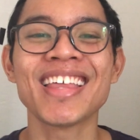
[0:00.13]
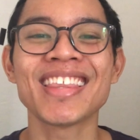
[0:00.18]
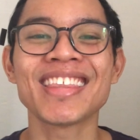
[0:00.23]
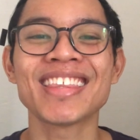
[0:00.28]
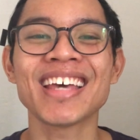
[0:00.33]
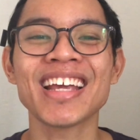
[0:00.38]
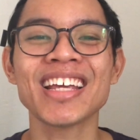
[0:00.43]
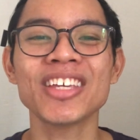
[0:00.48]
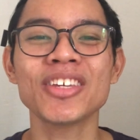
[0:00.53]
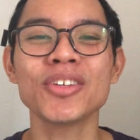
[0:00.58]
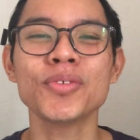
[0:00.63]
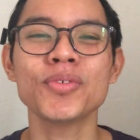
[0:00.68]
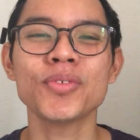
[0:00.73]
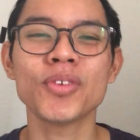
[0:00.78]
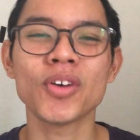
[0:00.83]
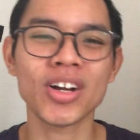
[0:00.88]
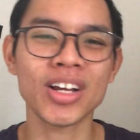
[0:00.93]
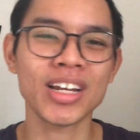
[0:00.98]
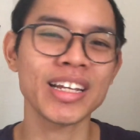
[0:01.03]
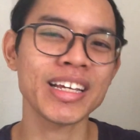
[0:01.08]
Thank you for
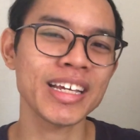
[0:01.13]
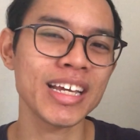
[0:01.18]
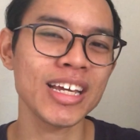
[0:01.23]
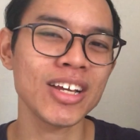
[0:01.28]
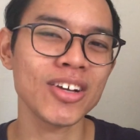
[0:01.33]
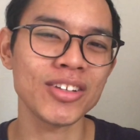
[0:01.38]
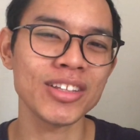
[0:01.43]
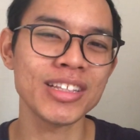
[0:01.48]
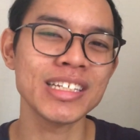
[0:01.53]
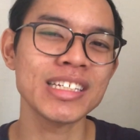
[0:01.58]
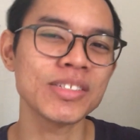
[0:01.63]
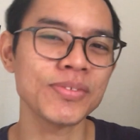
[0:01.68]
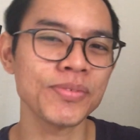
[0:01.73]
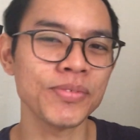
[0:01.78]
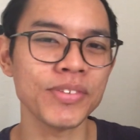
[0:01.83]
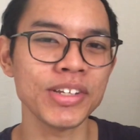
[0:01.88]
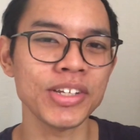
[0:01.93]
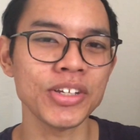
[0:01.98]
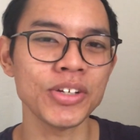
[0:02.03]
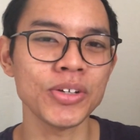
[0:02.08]
clicking on this
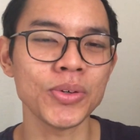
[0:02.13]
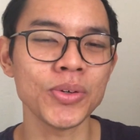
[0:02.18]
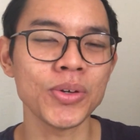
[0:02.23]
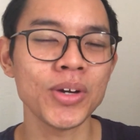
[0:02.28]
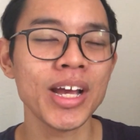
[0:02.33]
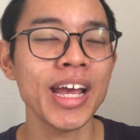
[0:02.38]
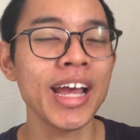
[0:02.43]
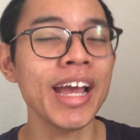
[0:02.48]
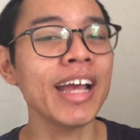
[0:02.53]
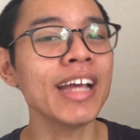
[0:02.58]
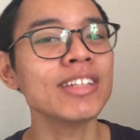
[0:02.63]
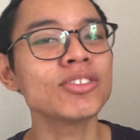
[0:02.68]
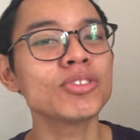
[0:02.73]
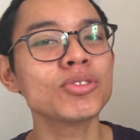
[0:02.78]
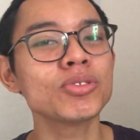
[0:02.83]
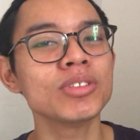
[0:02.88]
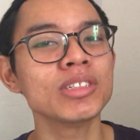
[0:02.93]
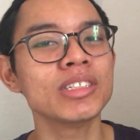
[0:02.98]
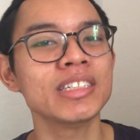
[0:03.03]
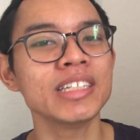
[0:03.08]
video, and
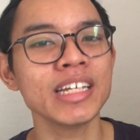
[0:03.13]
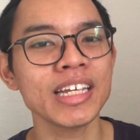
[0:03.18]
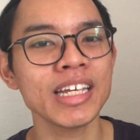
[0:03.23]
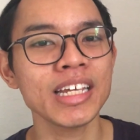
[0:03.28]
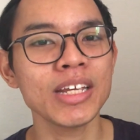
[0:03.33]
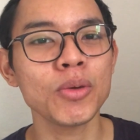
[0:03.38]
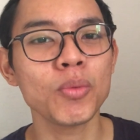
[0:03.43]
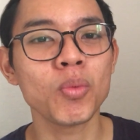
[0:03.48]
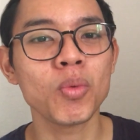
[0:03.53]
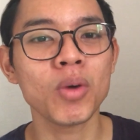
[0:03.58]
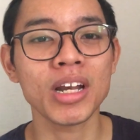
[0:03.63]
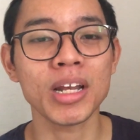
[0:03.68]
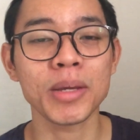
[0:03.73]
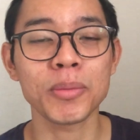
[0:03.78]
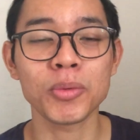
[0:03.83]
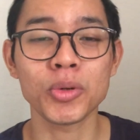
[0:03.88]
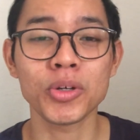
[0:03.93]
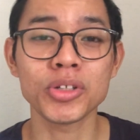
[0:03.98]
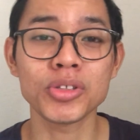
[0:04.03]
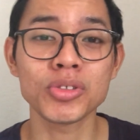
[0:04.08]
today what I'm
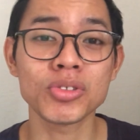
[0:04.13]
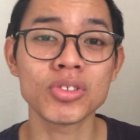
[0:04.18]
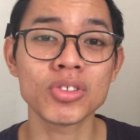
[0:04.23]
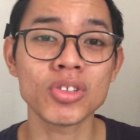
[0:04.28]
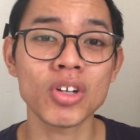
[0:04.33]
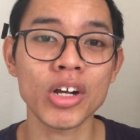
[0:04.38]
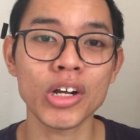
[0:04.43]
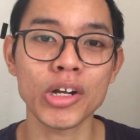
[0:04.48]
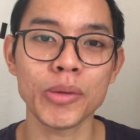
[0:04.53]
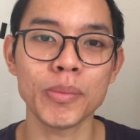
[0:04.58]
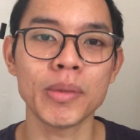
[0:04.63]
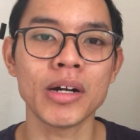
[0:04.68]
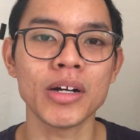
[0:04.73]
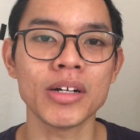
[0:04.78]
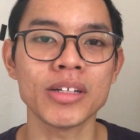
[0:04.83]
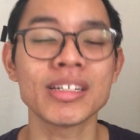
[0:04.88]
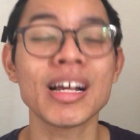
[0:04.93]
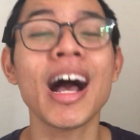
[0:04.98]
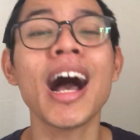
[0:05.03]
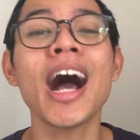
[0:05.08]
going to talk about
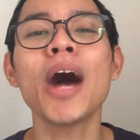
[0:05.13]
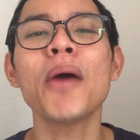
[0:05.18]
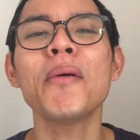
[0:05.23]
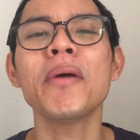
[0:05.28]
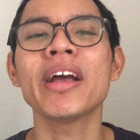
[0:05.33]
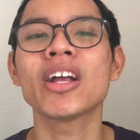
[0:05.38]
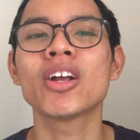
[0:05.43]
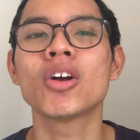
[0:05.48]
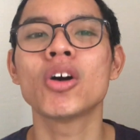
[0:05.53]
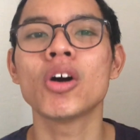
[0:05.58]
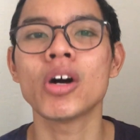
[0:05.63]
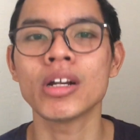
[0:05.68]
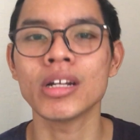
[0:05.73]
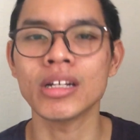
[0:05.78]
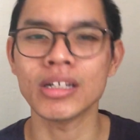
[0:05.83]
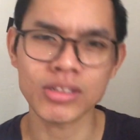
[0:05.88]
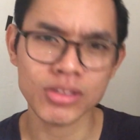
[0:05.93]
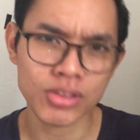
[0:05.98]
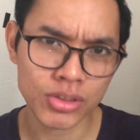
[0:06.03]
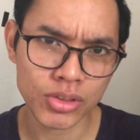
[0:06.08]
is how I got
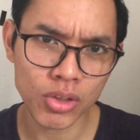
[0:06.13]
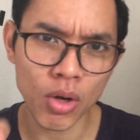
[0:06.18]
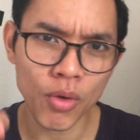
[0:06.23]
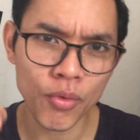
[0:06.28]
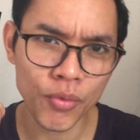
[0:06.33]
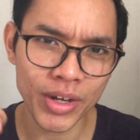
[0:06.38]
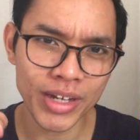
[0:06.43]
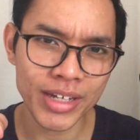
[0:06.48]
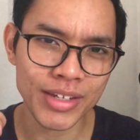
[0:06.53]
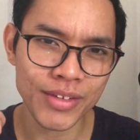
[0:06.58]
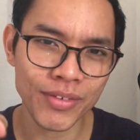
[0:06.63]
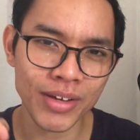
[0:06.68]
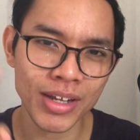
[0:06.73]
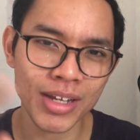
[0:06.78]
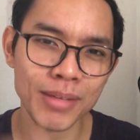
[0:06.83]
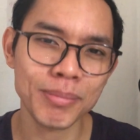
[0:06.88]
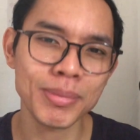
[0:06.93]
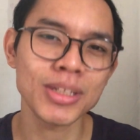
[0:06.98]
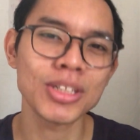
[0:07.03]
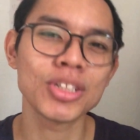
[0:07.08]
a software
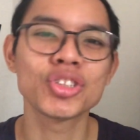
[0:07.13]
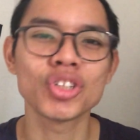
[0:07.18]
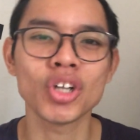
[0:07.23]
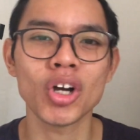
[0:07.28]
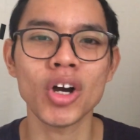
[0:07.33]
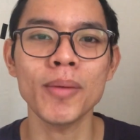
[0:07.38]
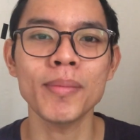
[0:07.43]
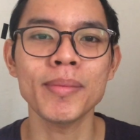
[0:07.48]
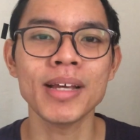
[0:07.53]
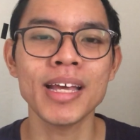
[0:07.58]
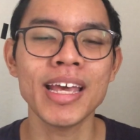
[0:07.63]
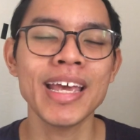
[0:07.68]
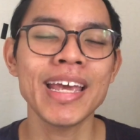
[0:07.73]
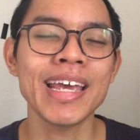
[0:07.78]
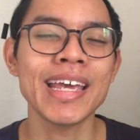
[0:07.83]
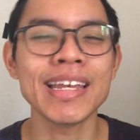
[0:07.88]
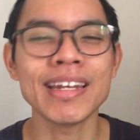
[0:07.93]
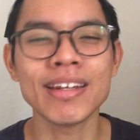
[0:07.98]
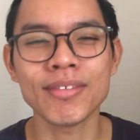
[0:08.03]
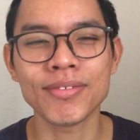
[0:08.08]
developer job
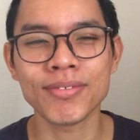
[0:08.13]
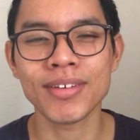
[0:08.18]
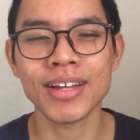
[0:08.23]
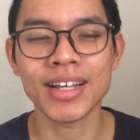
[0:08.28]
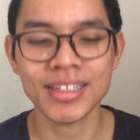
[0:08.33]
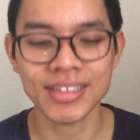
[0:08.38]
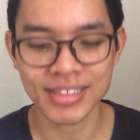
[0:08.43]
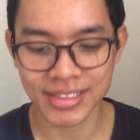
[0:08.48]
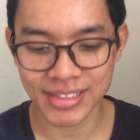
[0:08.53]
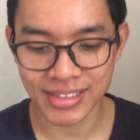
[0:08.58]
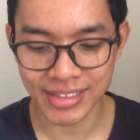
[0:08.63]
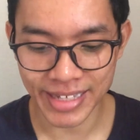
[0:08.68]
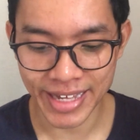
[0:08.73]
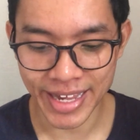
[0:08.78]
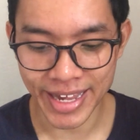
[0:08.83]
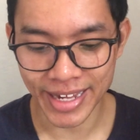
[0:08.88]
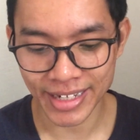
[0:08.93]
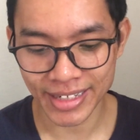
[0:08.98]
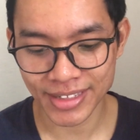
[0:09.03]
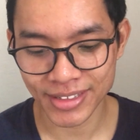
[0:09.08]
in the Flutter
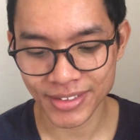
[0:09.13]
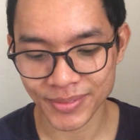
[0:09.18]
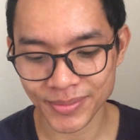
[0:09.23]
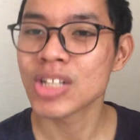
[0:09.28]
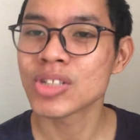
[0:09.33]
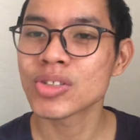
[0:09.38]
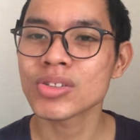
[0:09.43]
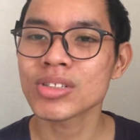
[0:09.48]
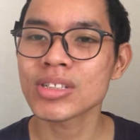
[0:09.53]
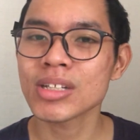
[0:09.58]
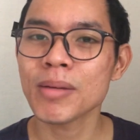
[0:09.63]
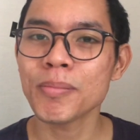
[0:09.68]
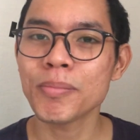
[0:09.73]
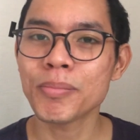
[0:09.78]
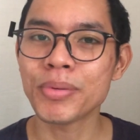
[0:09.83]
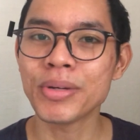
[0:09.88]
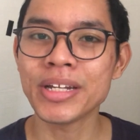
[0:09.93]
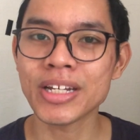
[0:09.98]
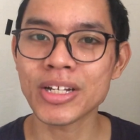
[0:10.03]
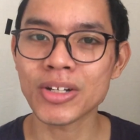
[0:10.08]
stack. So some
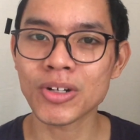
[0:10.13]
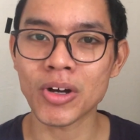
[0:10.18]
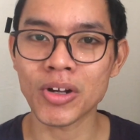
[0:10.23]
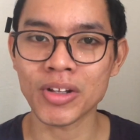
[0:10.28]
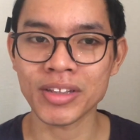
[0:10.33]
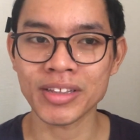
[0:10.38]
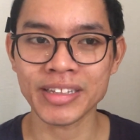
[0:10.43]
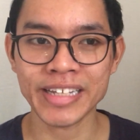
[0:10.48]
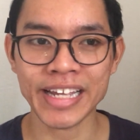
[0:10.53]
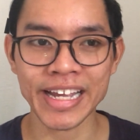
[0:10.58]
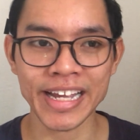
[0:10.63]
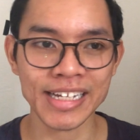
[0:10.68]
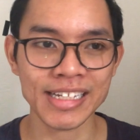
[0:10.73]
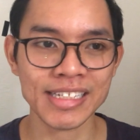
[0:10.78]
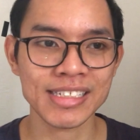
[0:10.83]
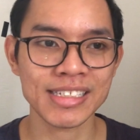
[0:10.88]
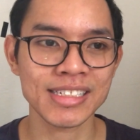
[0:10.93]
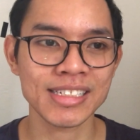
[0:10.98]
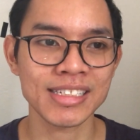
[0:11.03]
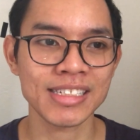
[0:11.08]

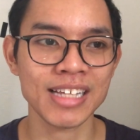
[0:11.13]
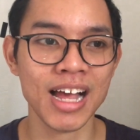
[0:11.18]
pre-context.